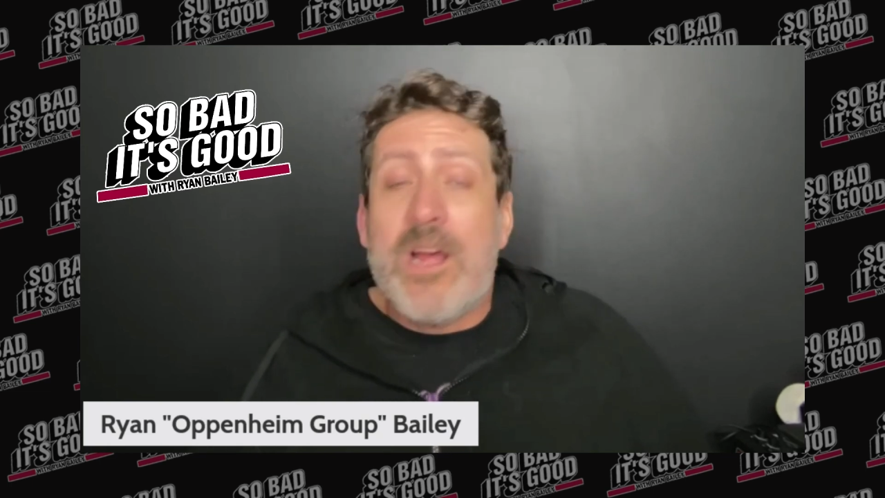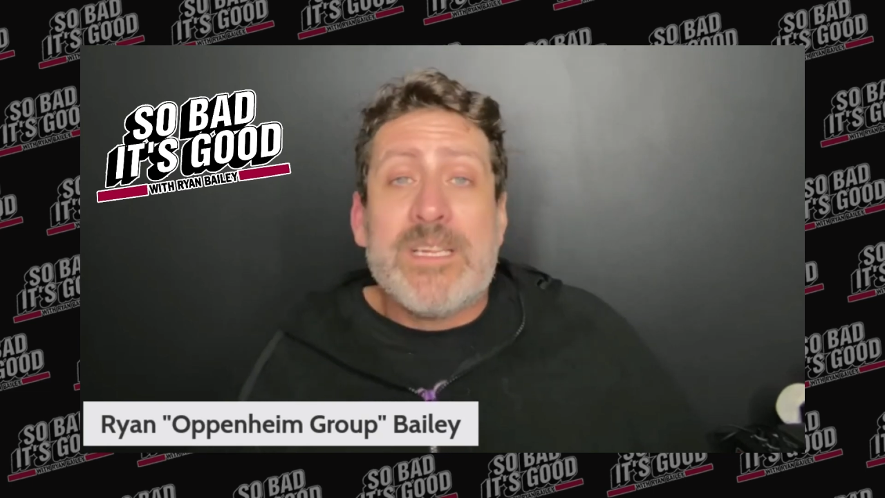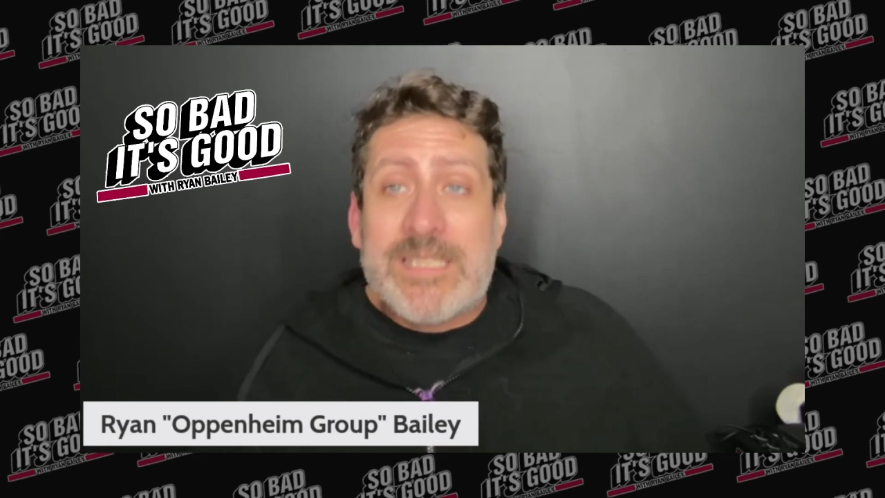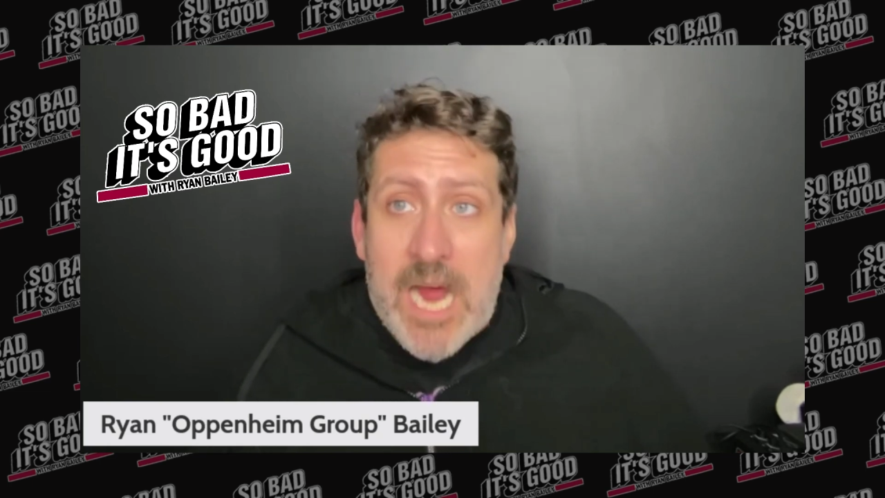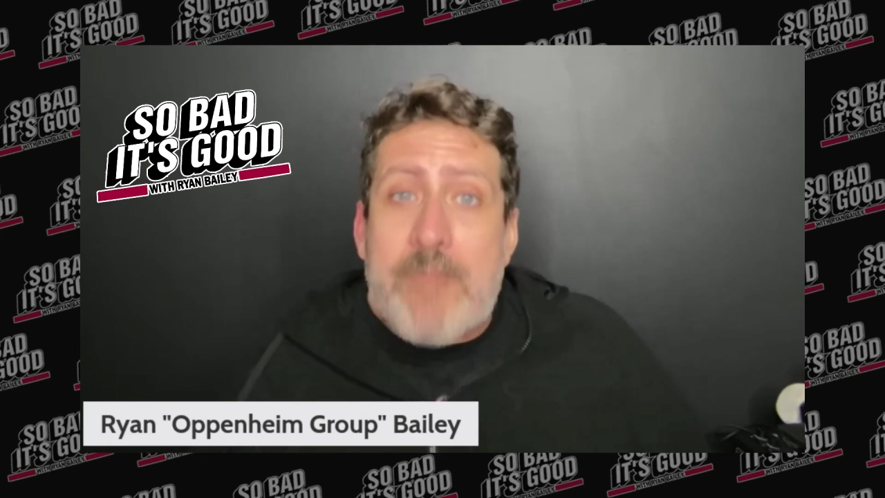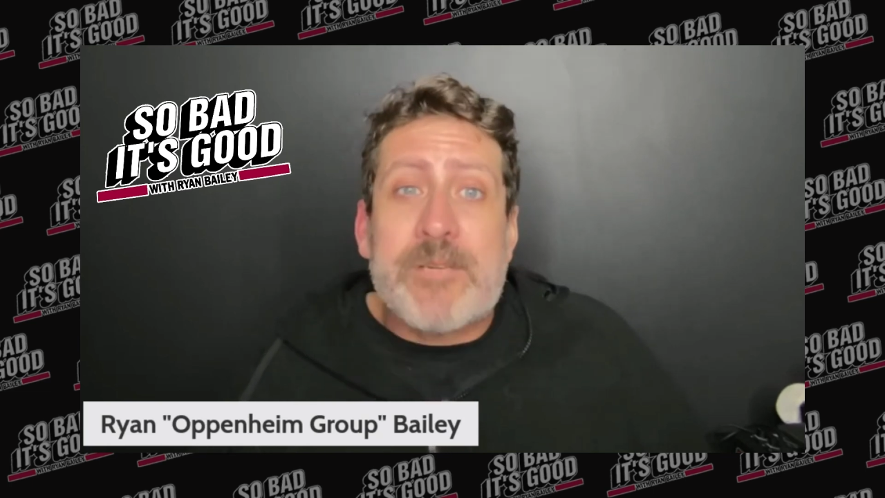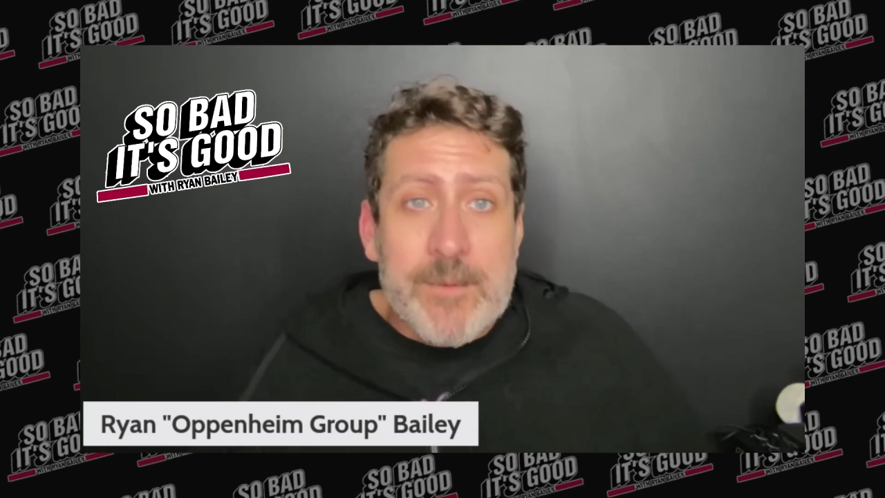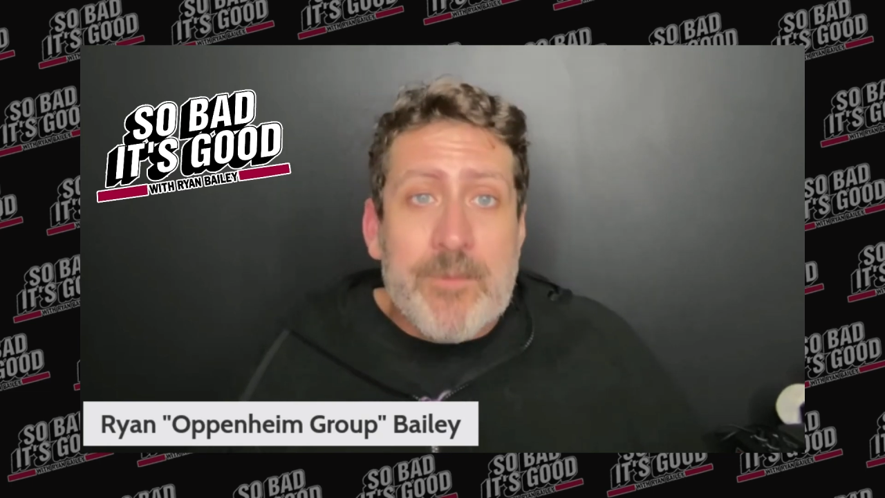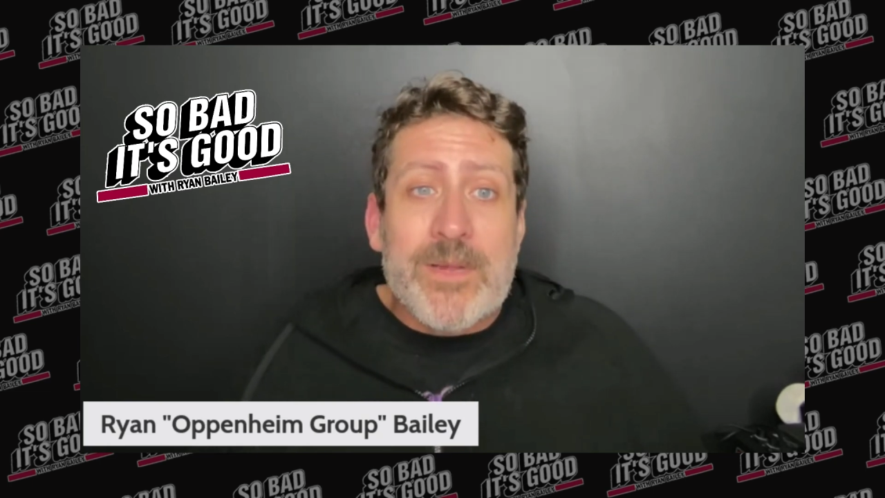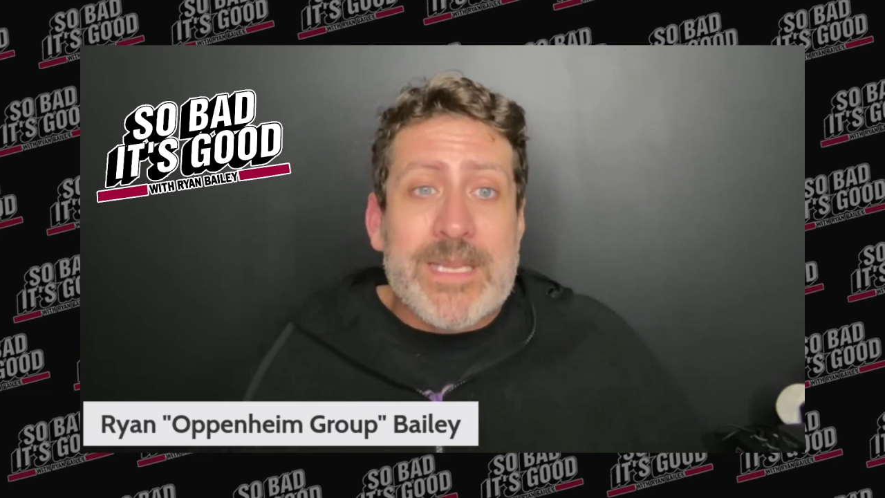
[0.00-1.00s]
Stop
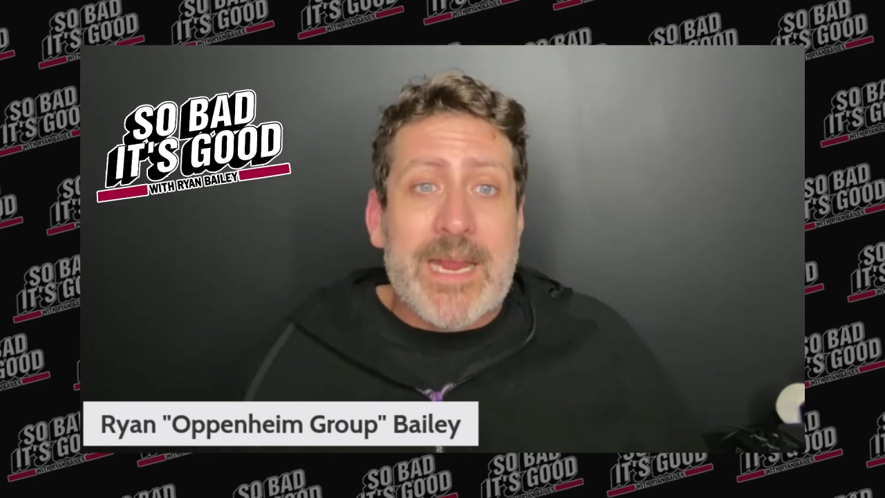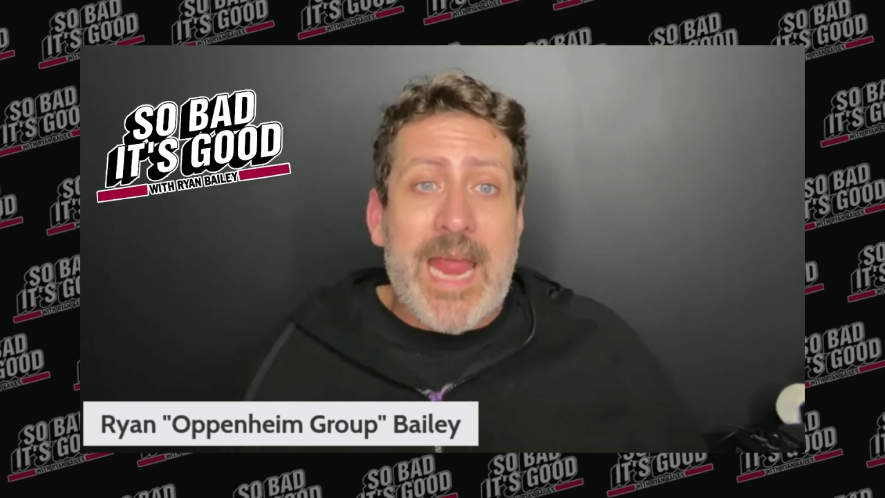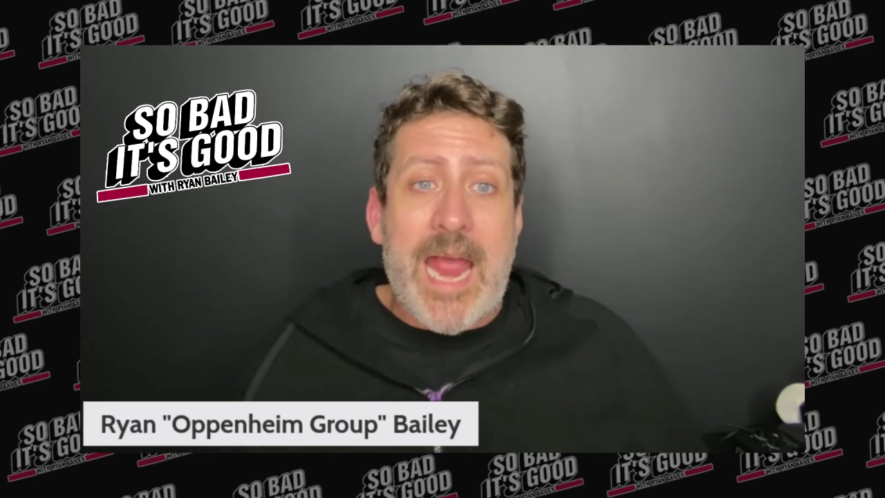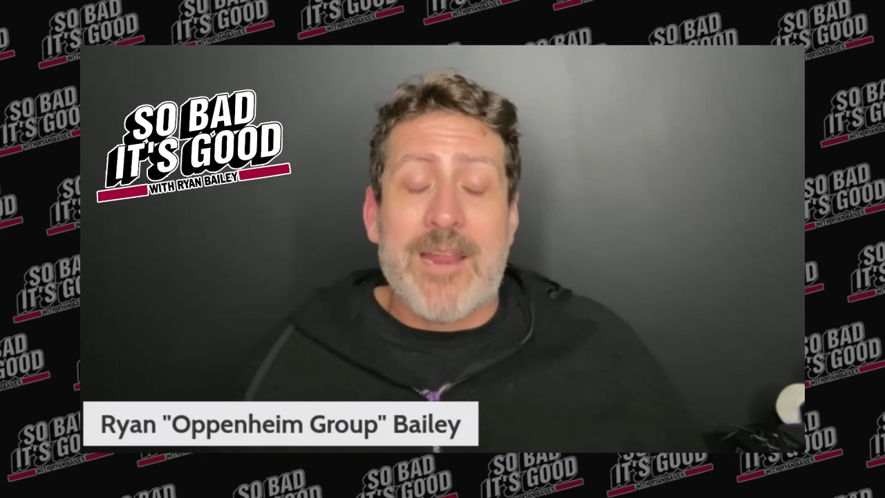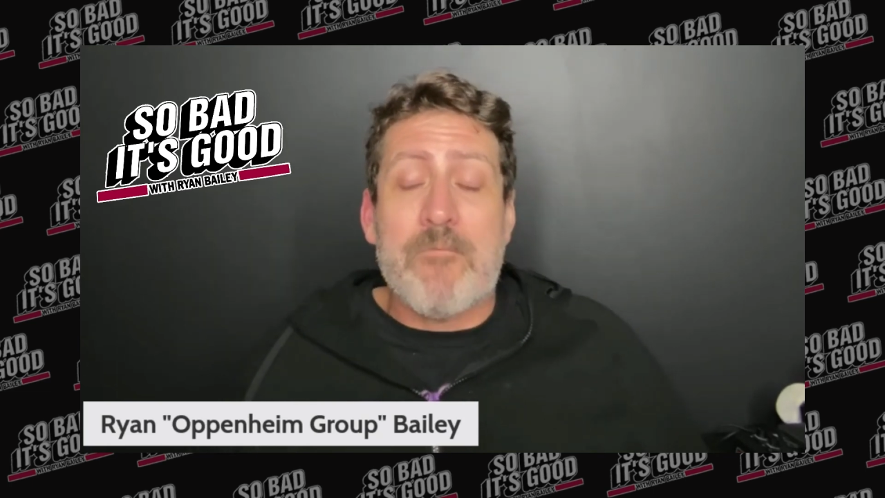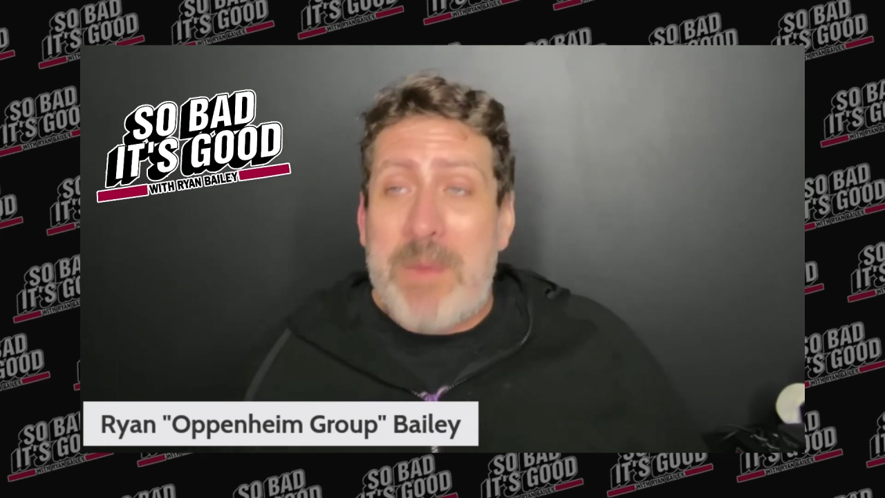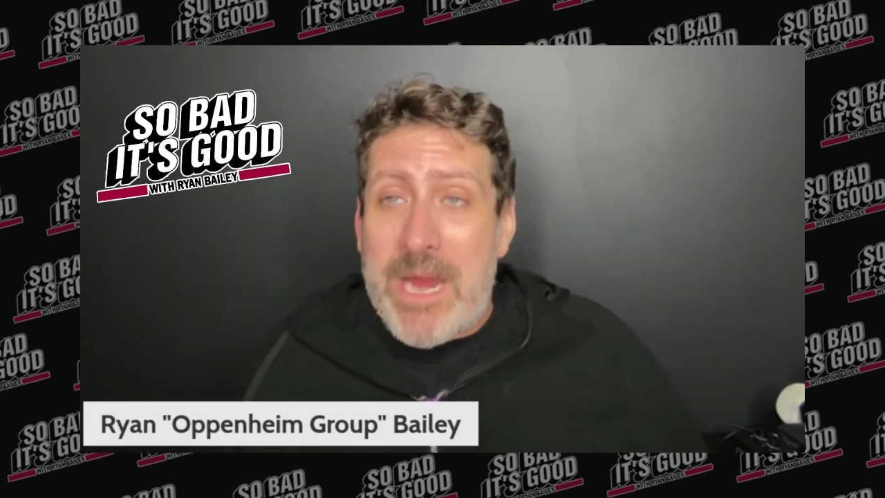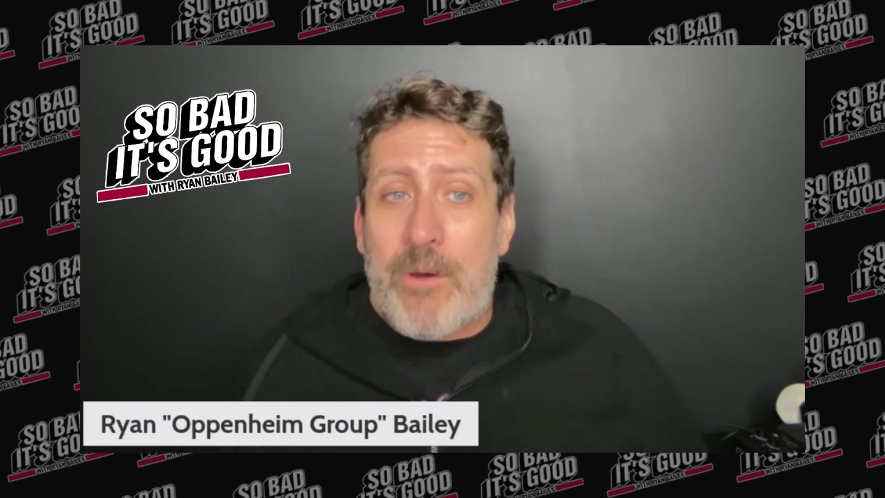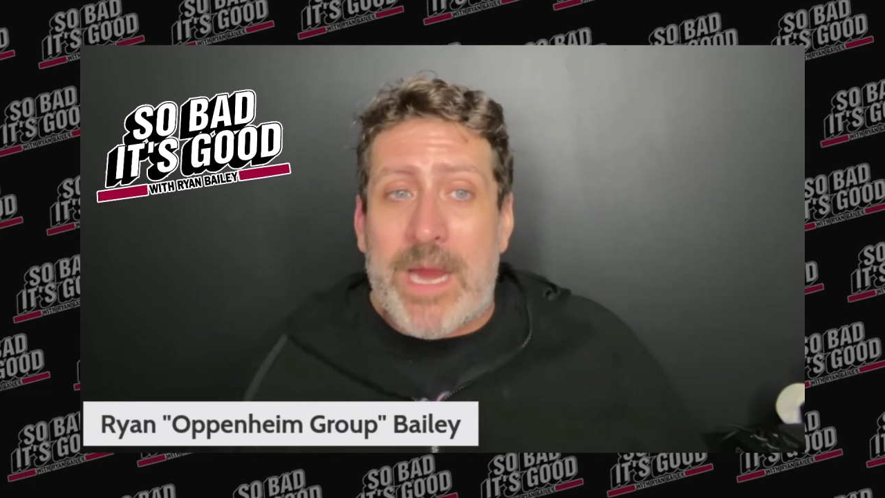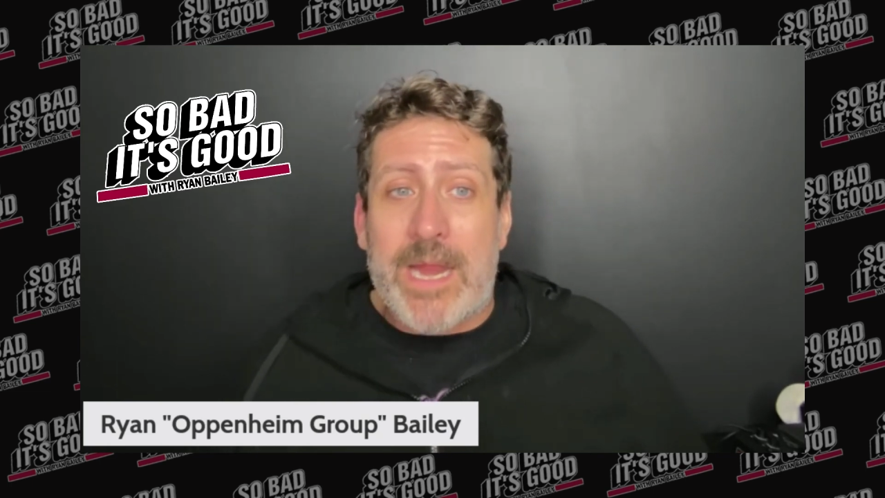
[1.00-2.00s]
sleeping with Nick Cannon,
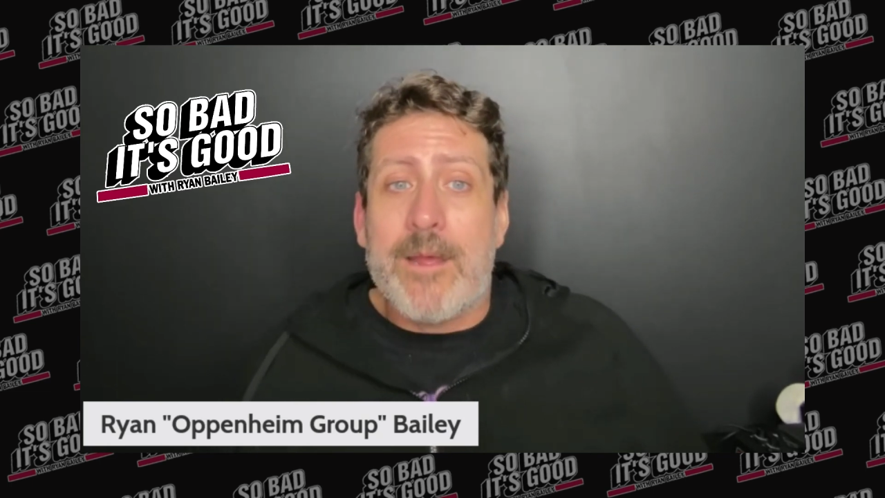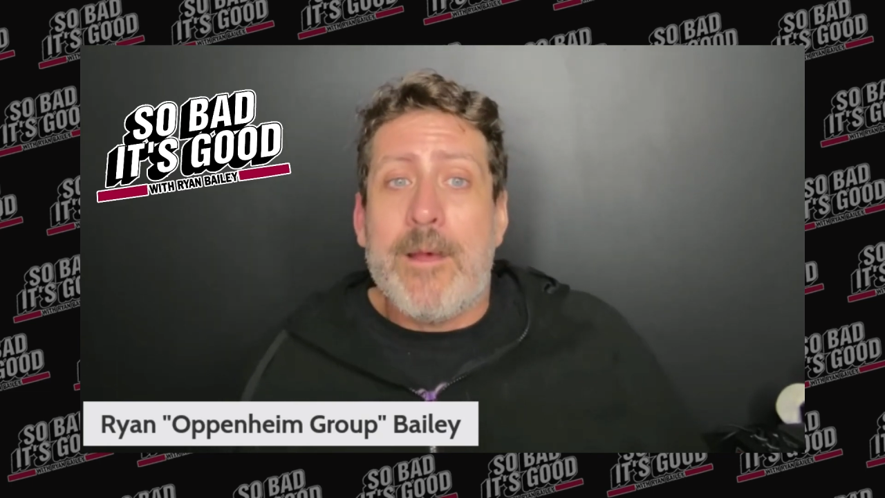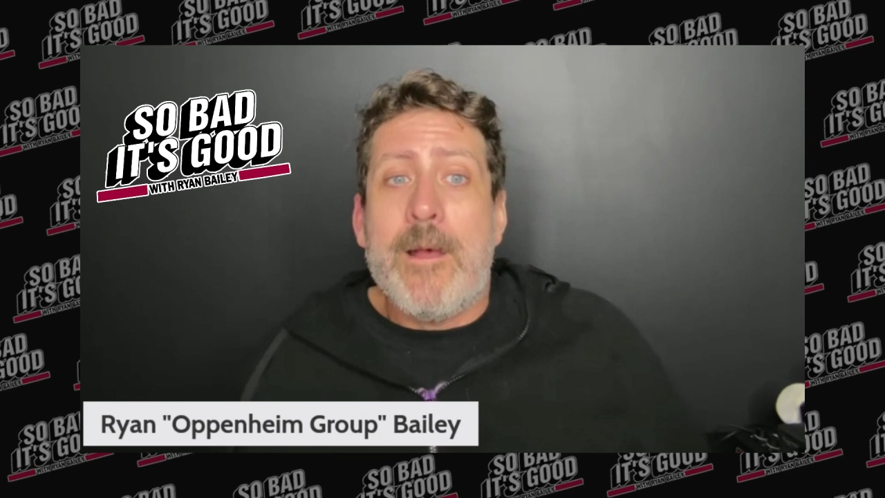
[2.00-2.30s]
period.